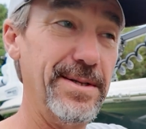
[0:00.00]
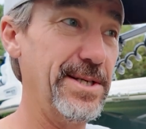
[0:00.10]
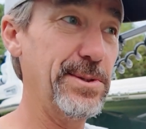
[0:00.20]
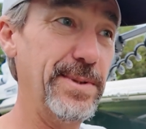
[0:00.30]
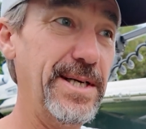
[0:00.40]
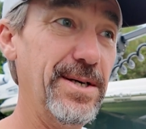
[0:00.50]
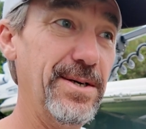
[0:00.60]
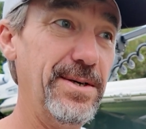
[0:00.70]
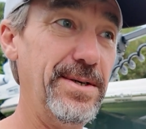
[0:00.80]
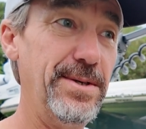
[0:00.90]
This one
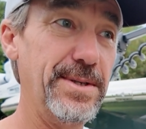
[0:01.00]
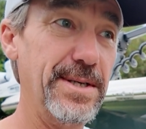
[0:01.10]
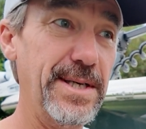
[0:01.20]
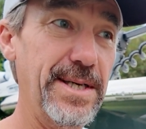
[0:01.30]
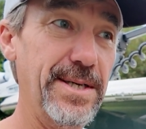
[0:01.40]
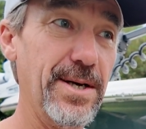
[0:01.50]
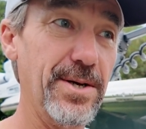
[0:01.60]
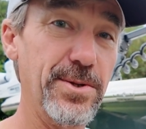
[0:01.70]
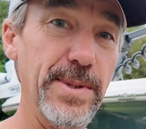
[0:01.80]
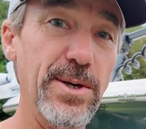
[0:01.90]
here, you can get a
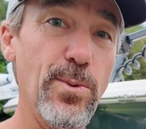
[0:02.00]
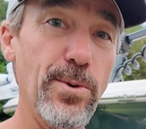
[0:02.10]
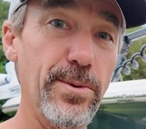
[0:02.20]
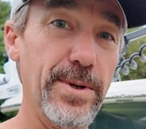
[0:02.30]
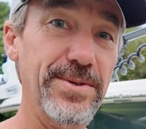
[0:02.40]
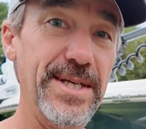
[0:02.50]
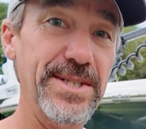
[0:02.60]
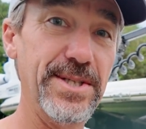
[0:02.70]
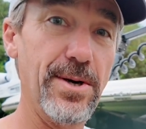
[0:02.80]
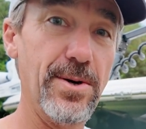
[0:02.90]
3/4
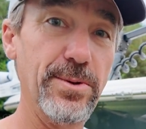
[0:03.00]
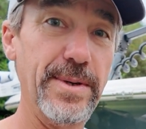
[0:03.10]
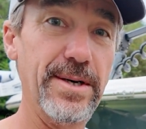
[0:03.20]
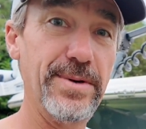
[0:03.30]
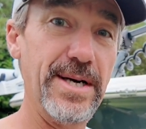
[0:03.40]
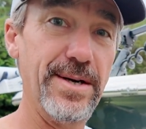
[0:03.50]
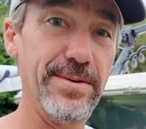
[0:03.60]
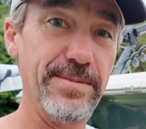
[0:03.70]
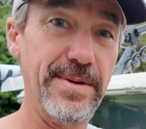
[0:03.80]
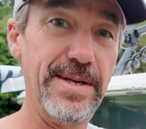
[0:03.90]
rotation all the way
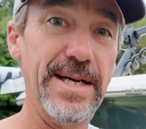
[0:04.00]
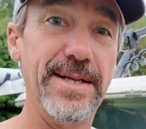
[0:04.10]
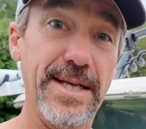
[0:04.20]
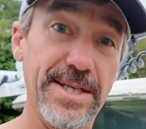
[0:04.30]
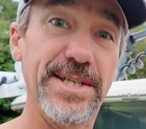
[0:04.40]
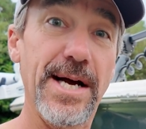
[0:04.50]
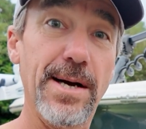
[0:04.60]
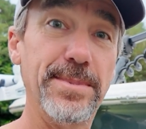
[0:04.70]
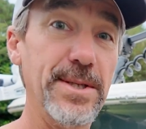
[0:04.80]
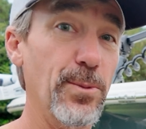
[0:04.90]
around and then it
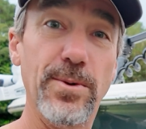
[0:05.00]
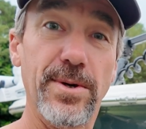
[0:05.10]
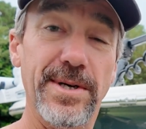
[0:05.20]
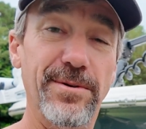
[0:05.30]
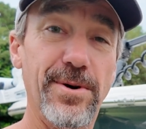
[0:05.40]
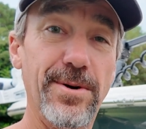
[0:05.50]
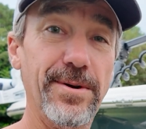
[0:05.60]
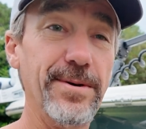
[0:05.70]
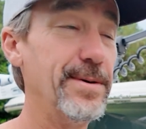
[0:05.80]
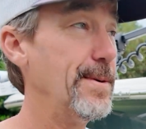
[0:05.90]
stops. It won't go any
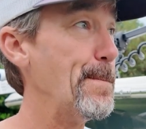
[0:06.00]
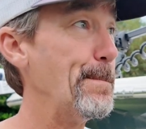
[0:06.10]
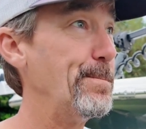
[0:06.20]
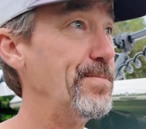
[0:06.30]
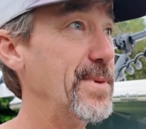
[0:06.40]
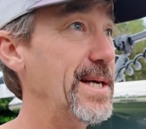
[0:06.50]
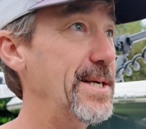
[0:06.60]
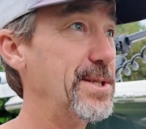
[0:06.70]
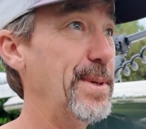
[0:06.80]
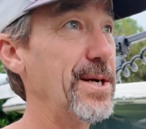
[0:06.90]
farther. And
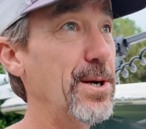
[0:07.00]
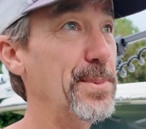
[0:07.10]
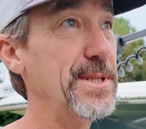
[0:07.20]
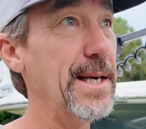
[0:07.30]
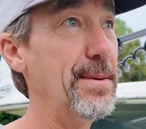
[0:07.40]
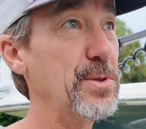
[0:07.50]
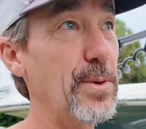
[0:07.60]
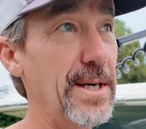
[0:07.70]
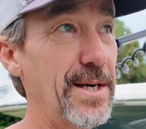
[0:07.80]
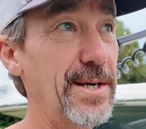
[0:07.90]
there's been a couple times
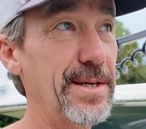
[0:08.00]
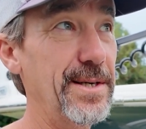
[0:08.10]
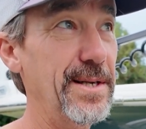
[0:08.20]
where